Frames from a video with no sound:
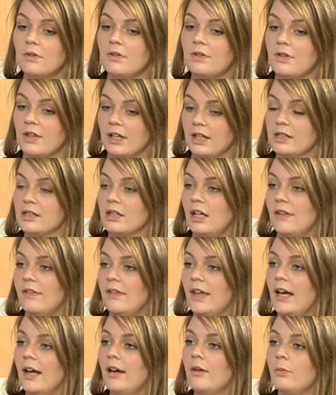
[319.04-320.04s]
Things like
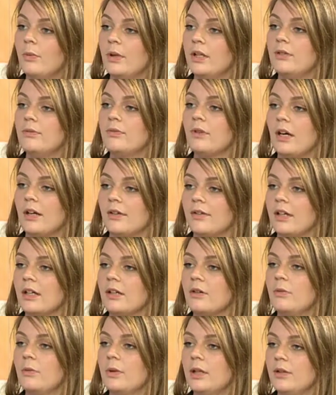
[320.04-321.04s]
that. I
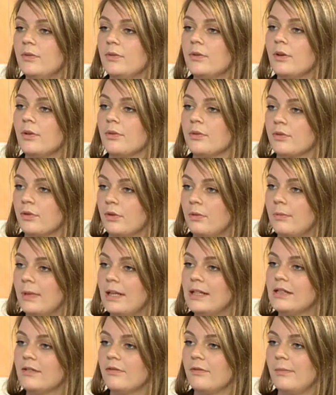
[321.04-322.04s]
think when you've gone through a
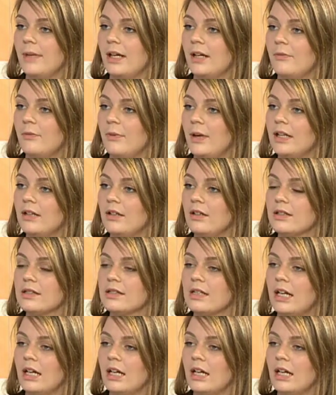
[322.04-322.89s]
massive amount of weight loss,